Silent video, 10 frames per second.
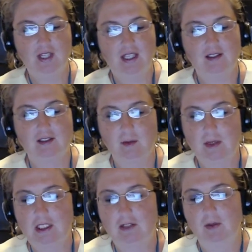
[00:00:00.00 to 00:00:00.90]
Thank you so
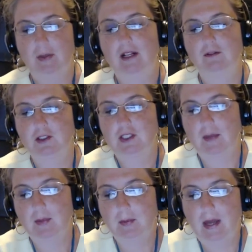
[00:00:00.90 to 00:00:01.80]
much, everybody, for
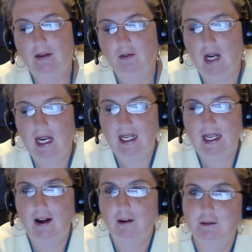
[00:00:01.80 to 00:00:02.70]
stopping by, for
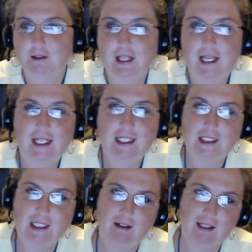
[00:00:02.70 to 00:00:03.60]
hanging out, for liking,
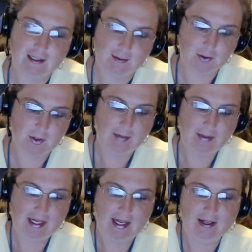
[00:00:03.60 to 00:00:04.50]
sharing,
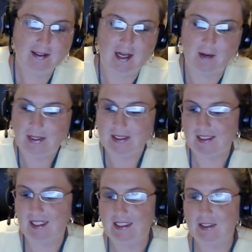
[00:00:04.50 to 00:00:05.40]
subscribing, and
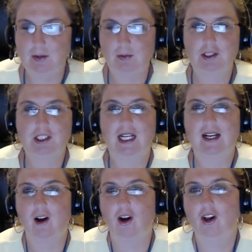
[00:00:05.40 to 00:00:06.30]
commenting. I do
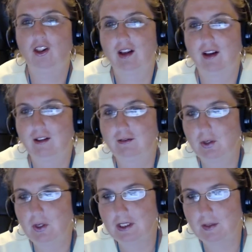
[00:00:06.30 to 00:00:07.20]
appreciate all of
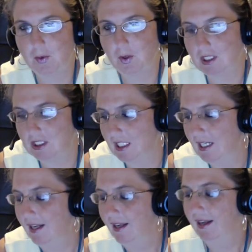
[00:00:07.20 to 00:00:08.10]
your support.